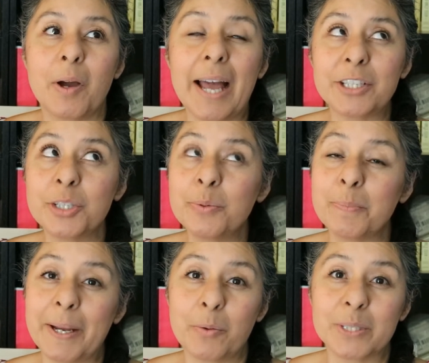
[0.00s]
actually with
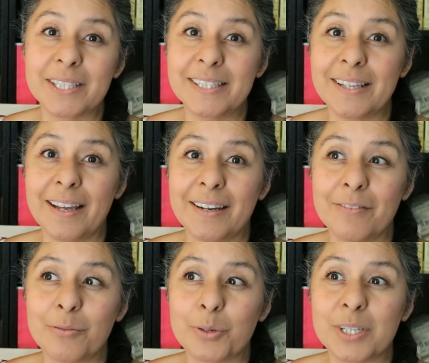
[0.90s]
my oldest son
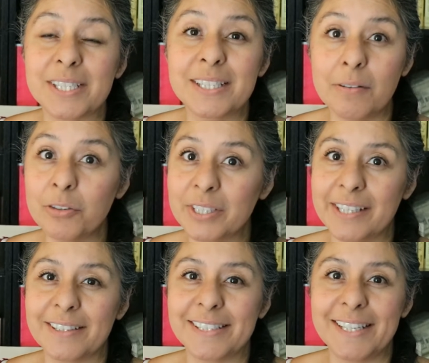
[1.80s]
for several
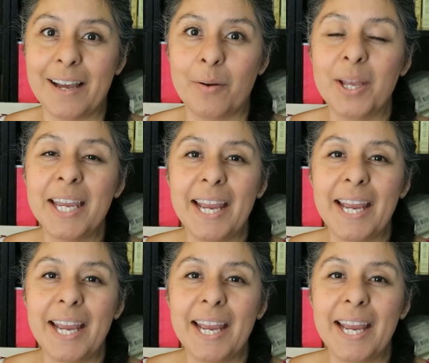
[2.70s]
years now,